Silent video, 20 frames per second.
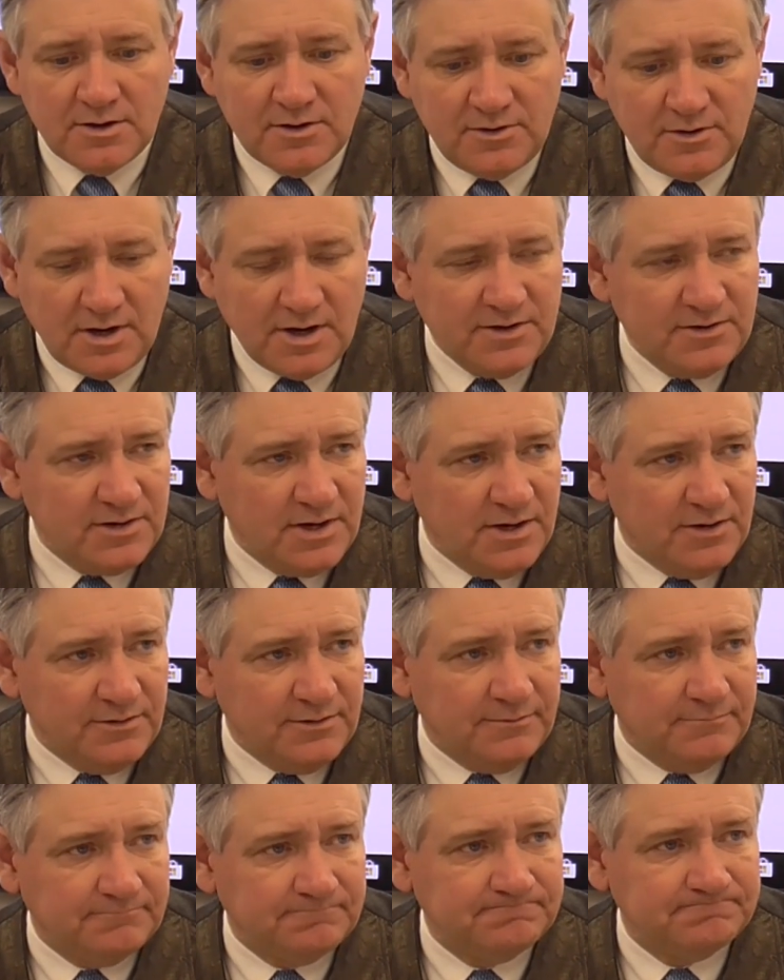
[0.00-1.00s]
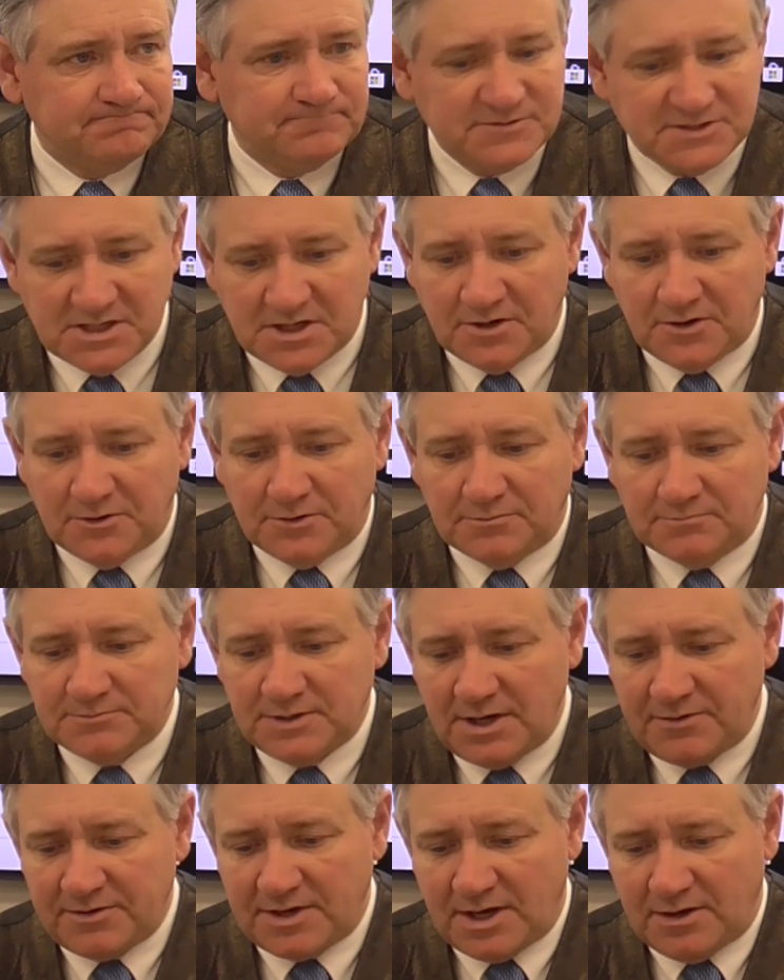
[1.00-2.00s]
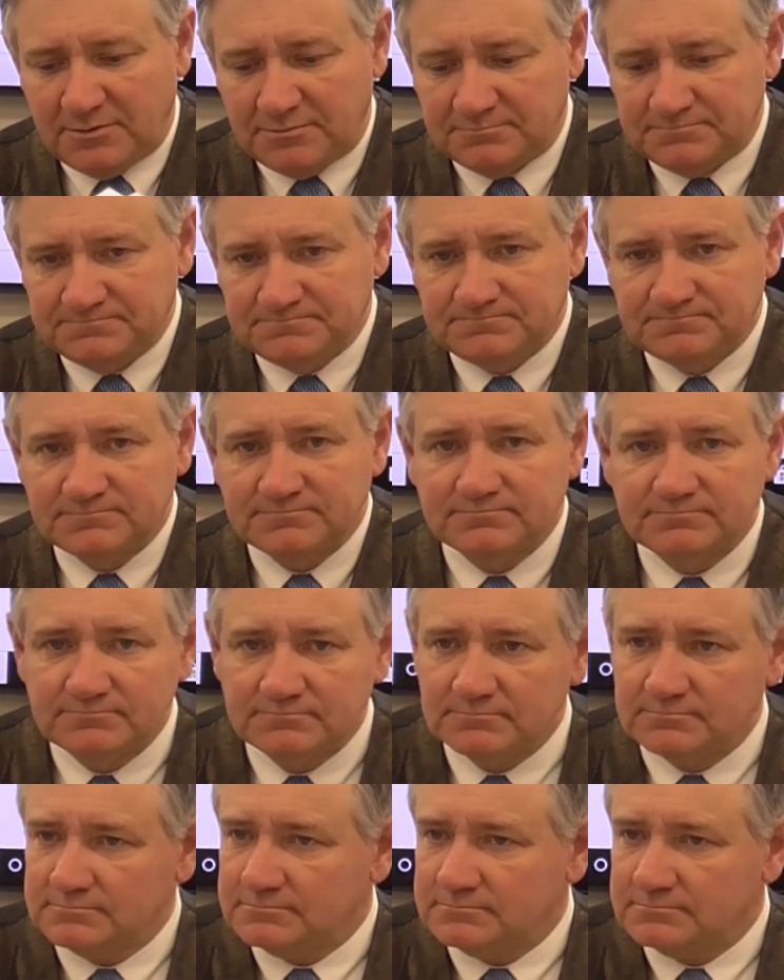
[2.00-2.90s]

You're on your own. So, here we go.